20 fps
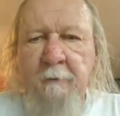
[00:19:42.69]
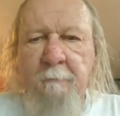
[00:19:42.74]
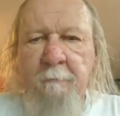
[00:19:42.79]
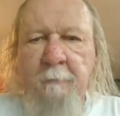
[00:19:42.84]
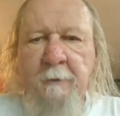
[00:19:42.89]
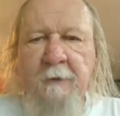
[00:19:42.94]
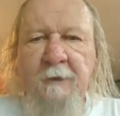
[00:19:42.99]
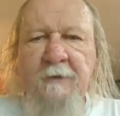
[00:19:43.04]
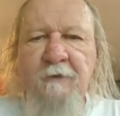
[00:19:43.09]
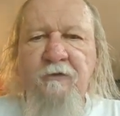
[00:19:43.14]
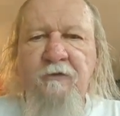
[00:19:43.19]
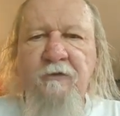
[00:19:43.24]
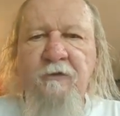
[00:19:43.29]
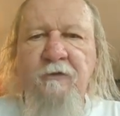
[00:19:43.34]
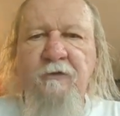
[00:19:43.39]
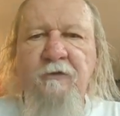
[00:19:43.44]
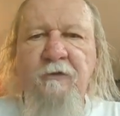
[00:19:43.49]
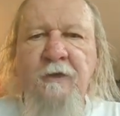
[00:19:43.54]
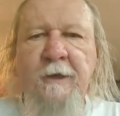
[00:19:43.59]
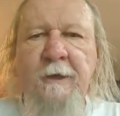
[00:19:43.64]
But let's
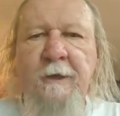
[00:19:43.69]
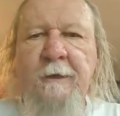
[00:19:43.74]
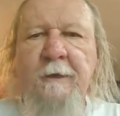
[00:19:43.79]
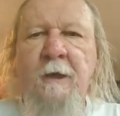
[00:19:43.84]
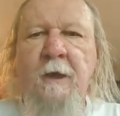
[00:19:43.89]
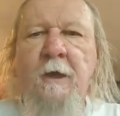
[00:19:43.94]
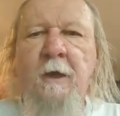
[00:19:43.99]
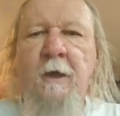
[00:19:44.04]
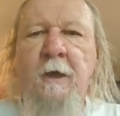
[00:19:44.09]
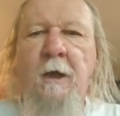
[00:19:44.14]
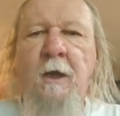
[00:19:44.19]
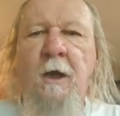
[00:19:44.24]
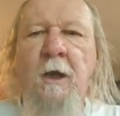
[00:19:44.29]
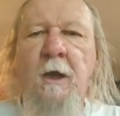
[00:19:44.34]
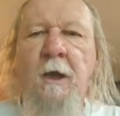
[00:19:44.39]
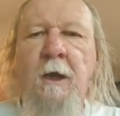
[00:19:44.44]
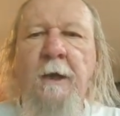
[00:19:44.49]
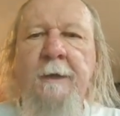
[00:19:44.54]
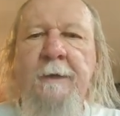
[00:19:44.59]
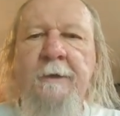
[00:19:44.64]
just say,
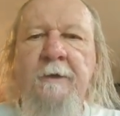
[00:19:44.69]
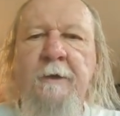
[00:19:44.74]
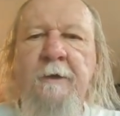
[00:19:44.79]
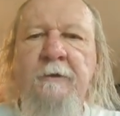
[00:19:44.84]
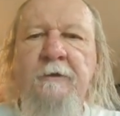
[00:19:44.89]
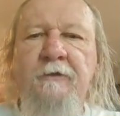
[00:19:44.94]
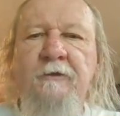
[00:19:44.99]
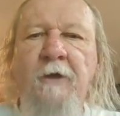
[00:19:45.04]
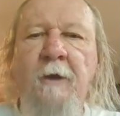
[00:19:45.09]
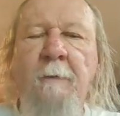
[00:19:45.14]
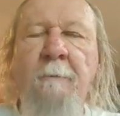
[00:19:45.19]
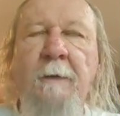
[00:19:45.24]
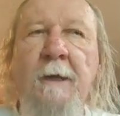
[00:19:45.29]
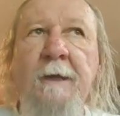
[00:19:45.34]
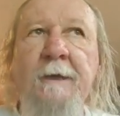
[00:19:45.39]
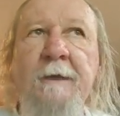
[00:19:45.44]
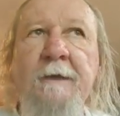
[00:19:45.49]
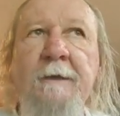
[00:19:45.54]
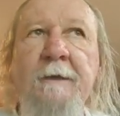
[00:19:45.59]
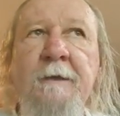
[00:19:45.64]
all right,
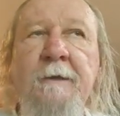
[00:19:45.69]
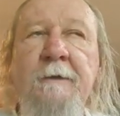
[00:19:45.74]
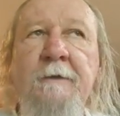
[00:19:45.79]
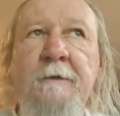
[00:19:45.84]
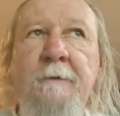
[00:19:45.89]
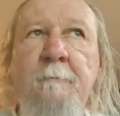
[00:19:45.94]
somebody